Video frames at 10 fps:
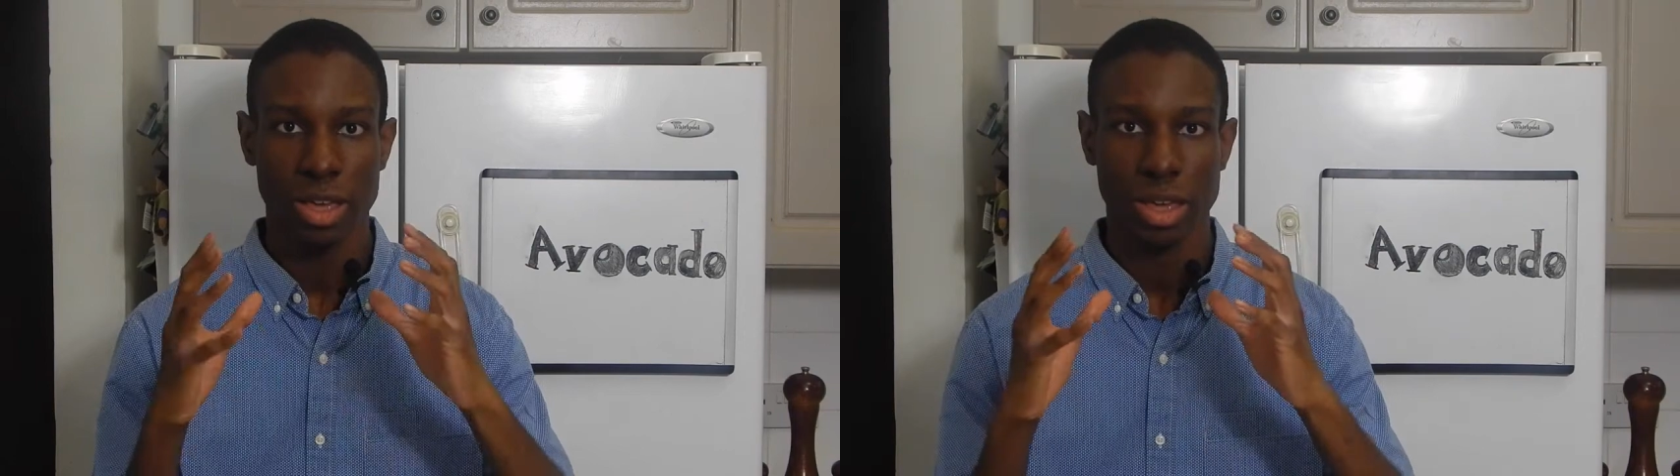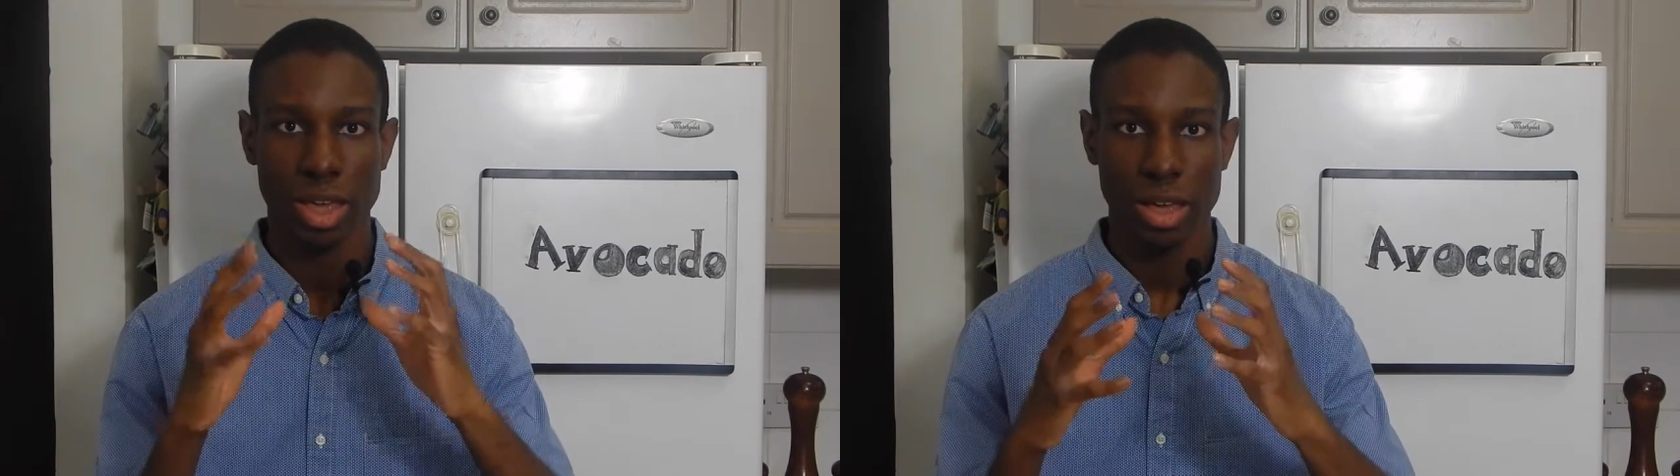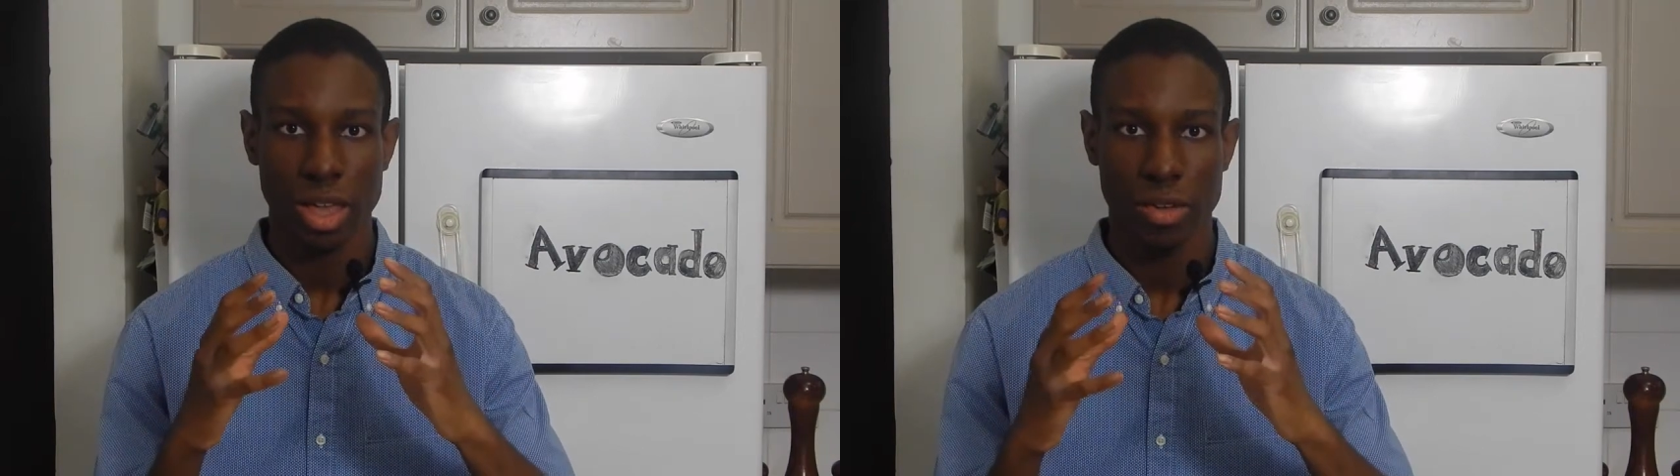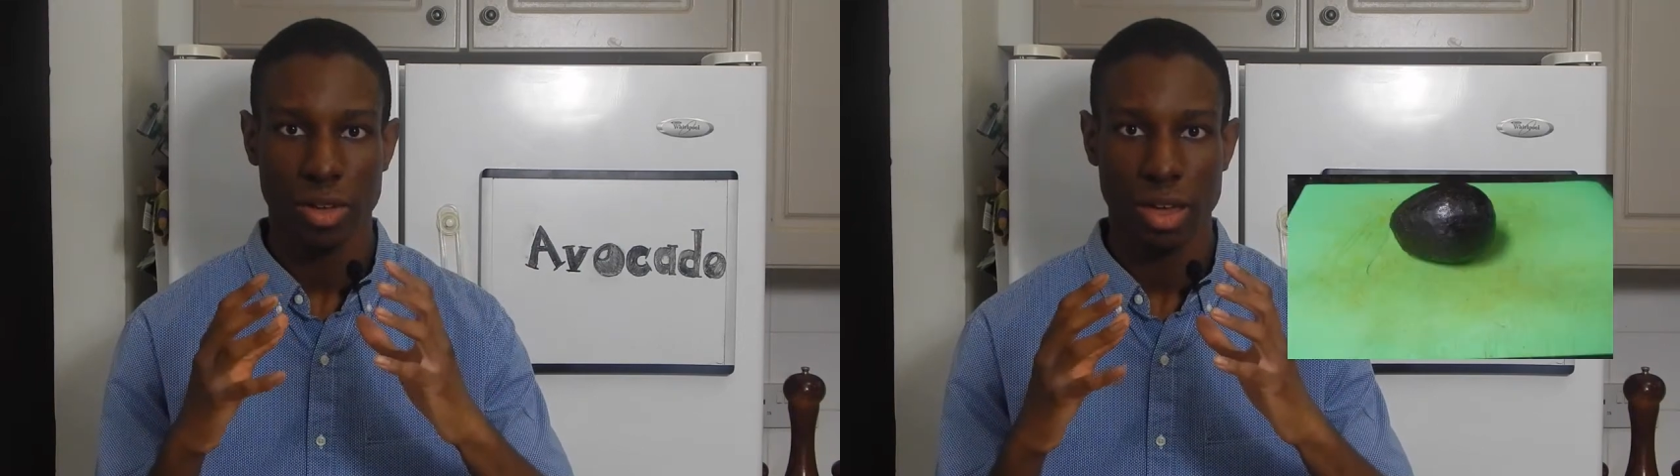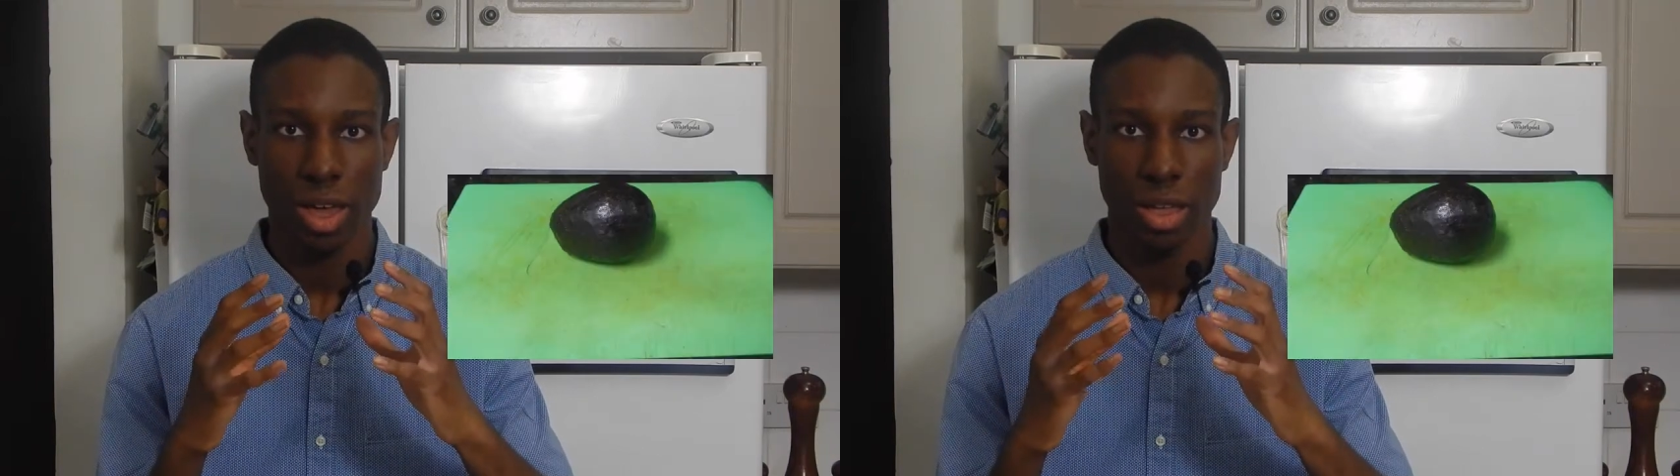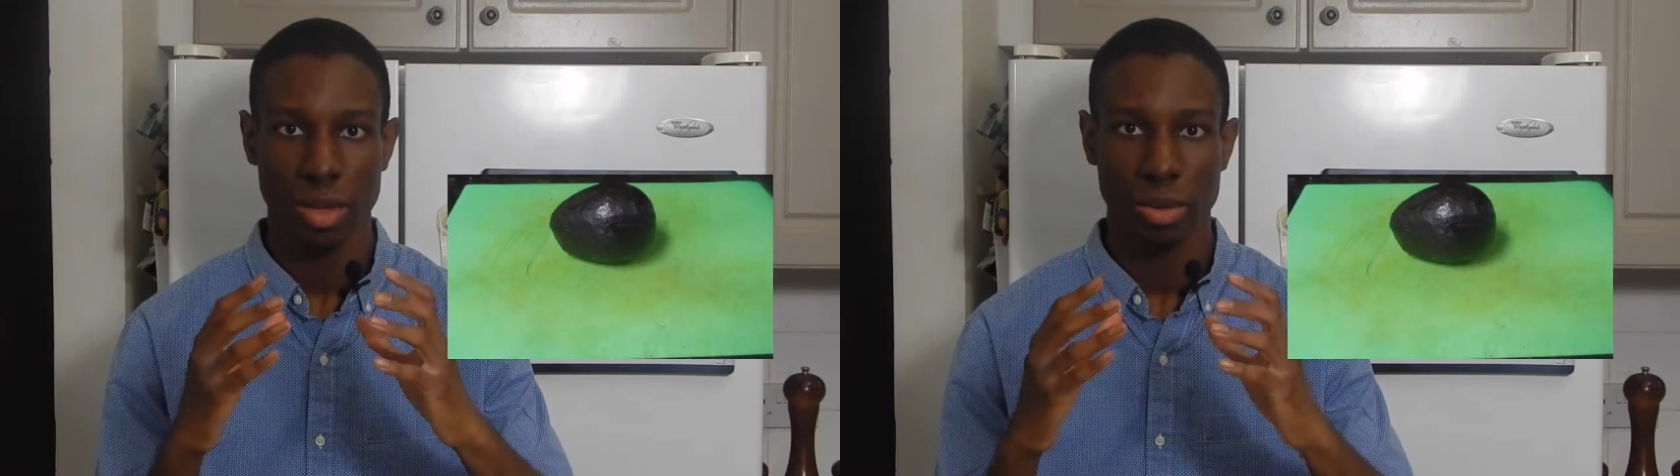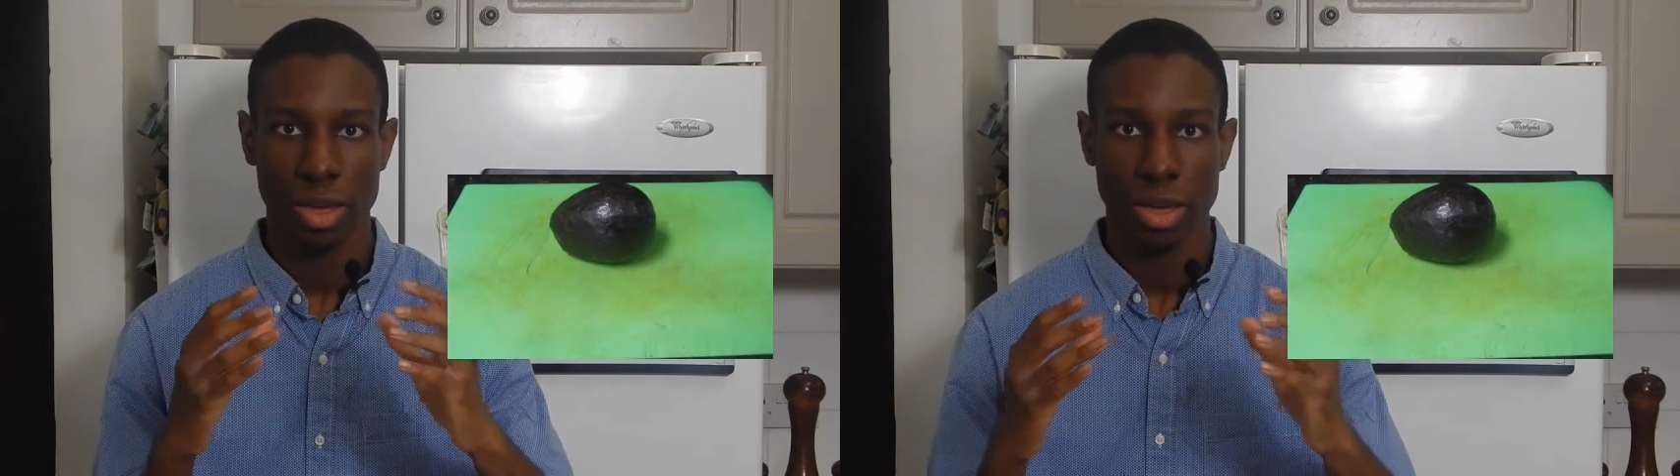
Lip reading: cut an avocado,